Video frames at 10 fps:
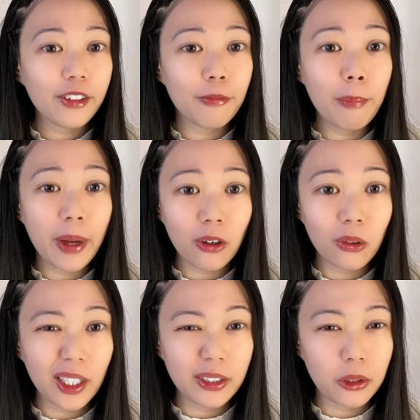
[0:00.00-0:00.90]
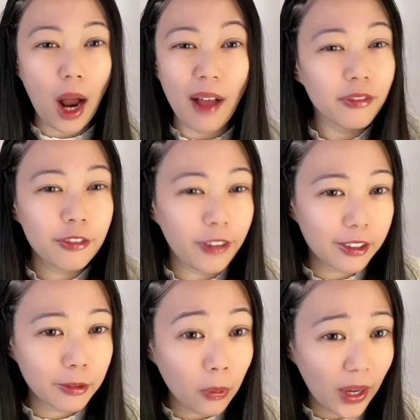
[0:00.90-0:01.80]
if metal is your
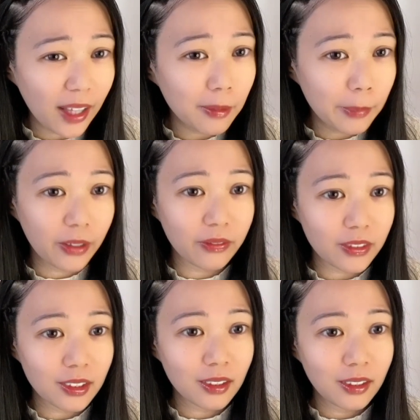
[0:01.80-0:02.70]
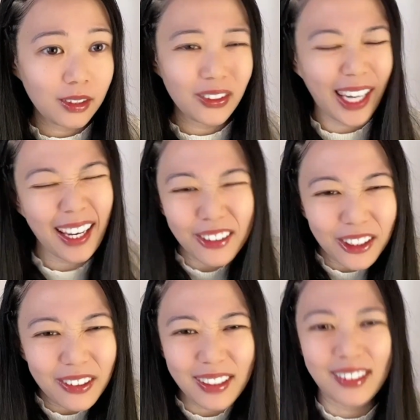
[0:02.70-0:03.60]
unfavorable element? You can't
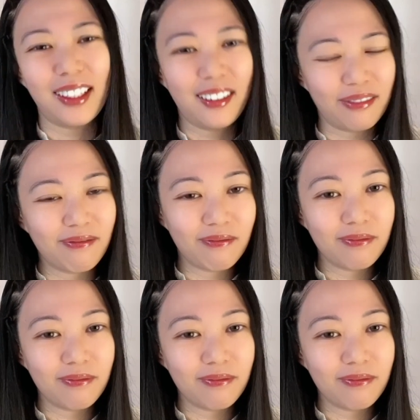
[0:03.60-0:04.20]
do this then.